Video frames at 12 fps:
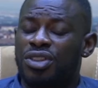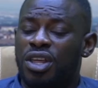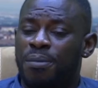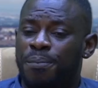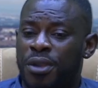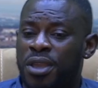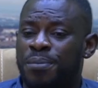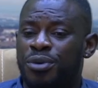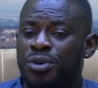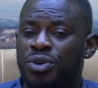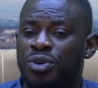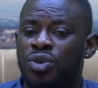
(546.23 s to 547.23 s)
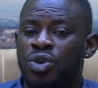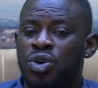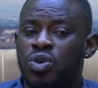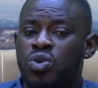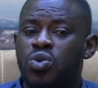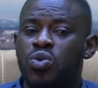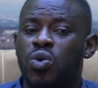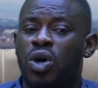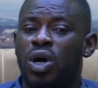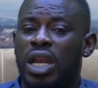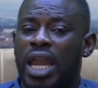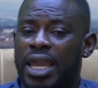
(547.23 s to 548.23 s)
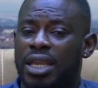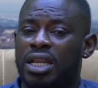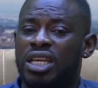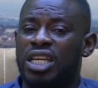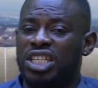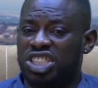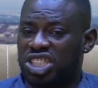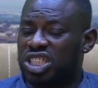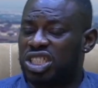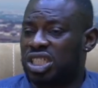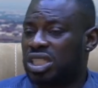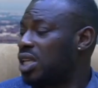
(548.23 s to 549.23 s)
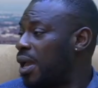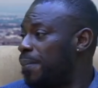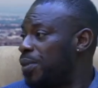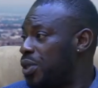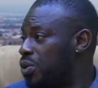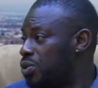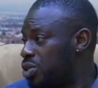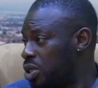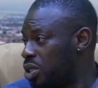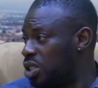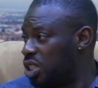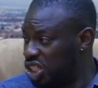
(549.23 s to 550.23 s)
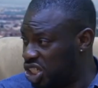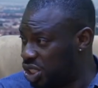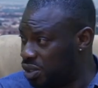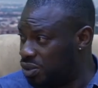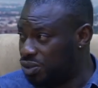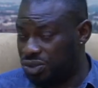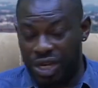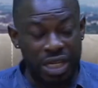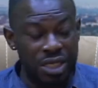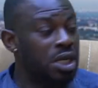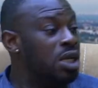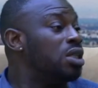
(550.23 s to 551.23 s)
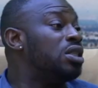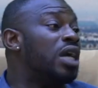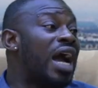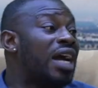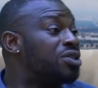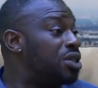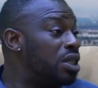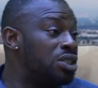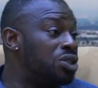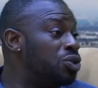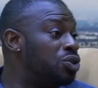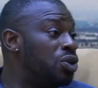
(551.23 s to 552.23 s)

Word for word: the people who are like leashing this abuse on the children, they actually don't